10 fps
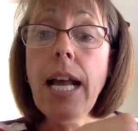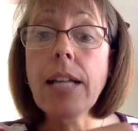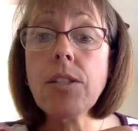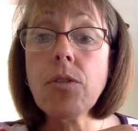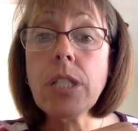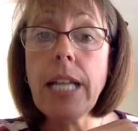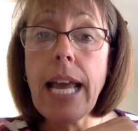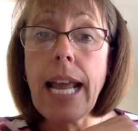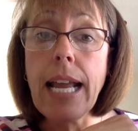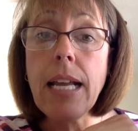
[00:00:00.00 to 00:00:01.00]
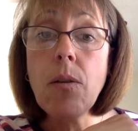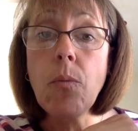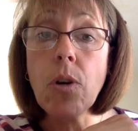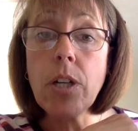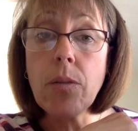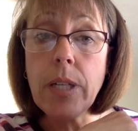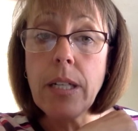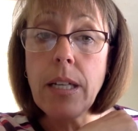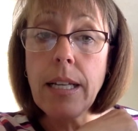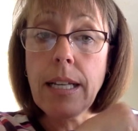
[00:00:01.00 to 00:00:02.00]
And so today we're going to
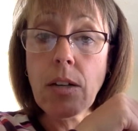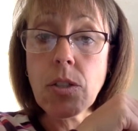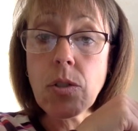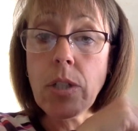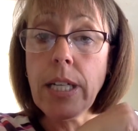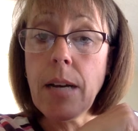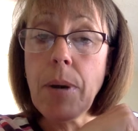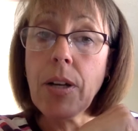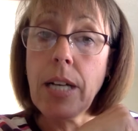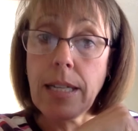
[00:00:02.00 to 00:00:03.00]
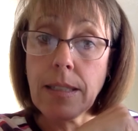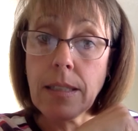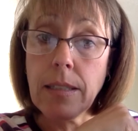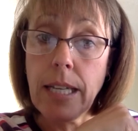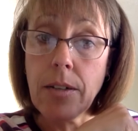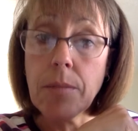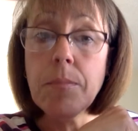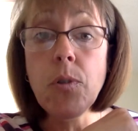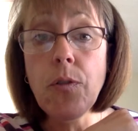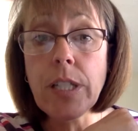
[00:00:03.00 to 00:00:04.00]
read in our story about an escalator,
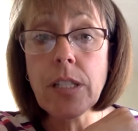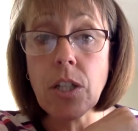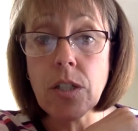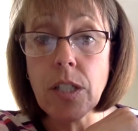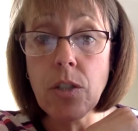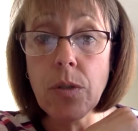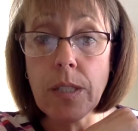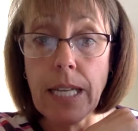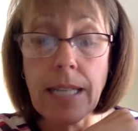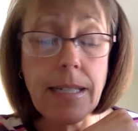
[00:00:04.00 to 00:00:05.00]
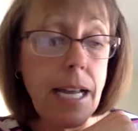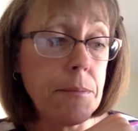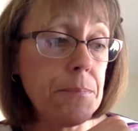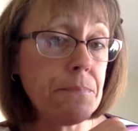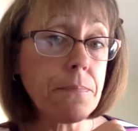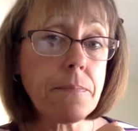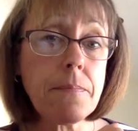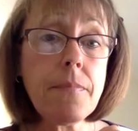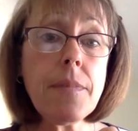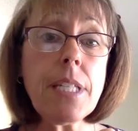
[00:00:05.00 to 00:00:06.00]
moving stairs that you stand on.
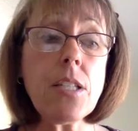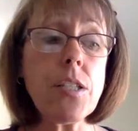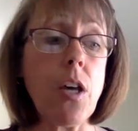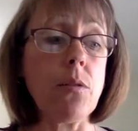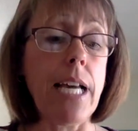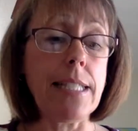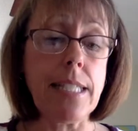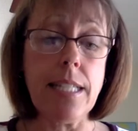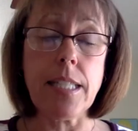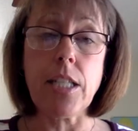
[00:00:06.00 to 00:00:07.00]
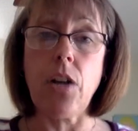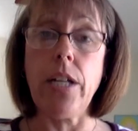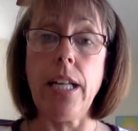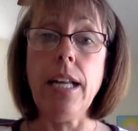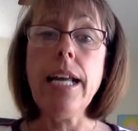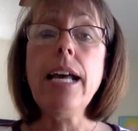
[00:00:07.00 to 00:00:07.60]
So let's get started